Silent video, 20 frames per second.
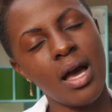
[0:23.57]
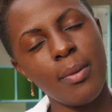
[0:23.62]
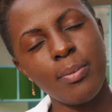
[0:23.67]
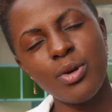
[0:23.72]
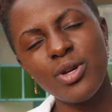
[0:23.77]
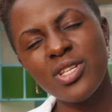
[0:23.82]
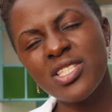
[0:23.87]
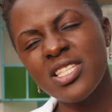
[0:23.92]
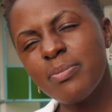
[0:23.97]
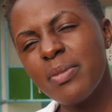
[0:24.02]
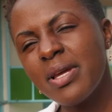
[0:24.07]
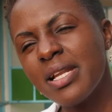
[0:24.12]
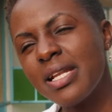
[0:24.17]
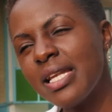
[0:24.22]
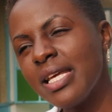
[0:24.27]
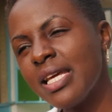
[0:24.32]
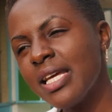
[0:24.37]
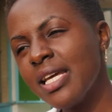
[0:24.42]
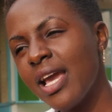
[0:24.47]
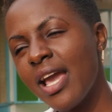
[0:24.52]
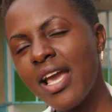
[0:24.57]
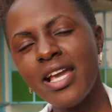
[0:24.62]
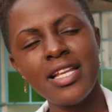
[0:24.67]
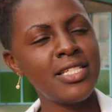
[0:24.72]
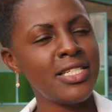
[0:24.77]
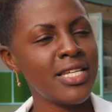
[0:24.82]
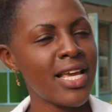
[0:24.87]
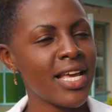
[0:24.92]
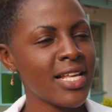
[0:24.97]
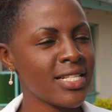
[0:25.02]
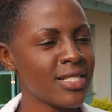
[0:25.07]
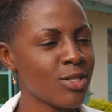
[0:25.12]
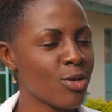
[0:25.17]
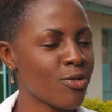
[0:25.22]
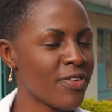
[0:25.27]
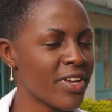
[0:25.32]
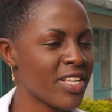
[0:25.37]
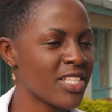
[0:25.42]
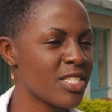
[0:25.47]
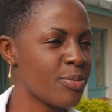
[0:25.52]
approximately 8 years
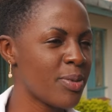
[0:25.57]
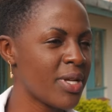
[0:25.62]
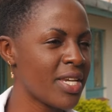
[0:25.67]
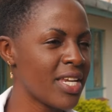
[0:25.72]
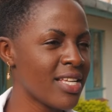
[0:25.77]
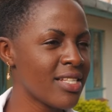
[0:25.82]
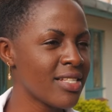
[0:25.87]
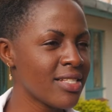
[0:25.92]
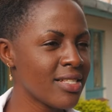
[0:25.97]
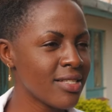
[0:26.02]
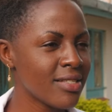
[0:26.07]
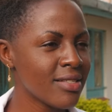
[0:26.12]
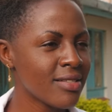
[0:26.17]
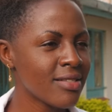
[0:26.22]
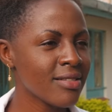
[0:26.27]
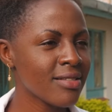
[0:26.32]
of experience.